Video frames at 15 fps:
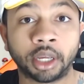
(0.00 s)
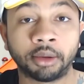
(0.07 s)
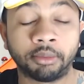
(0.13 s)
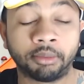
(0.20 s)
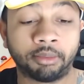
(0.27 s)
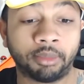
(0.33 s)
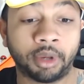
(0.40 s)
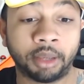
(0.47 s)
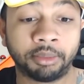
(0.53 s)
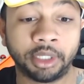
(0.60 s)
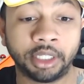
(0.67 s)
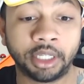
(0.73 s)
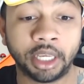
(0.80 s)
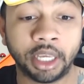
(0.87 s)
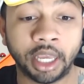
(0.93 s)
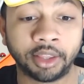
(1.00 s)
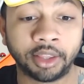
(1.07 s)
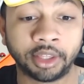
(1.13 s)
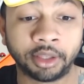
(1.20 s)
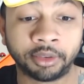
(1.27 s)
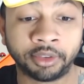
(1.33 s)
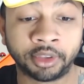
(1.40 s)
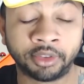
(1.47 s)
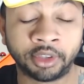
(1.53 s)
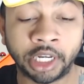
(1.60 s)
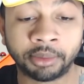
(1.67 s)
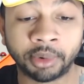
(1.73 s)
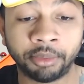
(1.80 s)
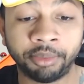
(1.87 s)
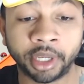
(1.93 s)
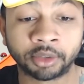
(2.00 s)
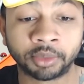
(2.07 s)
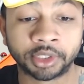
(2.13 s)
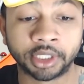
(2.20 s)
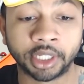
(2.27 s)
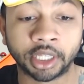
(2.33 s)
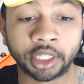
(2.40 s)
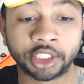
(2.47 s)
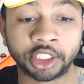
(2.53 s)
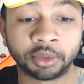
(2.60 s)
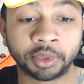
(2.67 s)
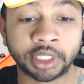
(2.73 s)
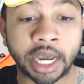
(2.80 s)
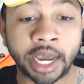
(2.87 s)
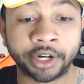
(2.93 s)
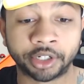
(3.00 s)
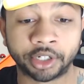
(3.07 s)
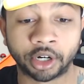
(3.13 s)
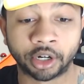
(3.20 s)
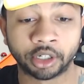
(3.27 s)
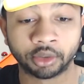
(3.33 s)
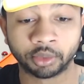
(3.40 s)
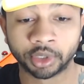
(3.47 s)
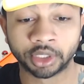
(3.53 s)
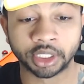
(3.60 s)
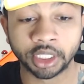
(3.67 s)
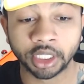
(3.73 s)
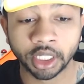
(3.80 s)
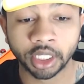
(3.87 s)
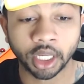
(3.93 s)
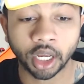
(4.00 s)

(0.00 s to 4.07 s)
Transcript: I mean, the name I picked was in English. It was Ironheart. We'll see.